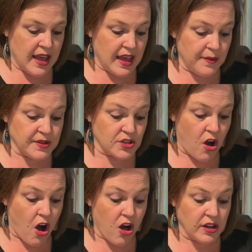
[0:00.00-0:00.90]
It was
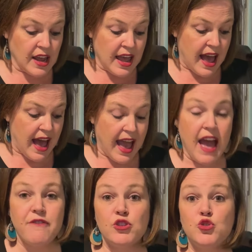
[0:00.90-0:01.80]
called, I
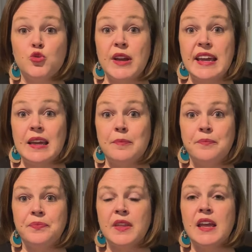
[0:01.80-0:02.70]
Have a Dream.
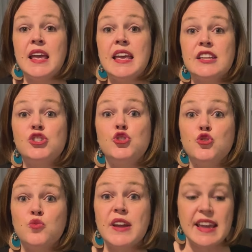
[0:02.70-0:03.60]
His
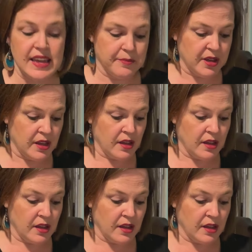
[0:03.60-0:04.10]
dream,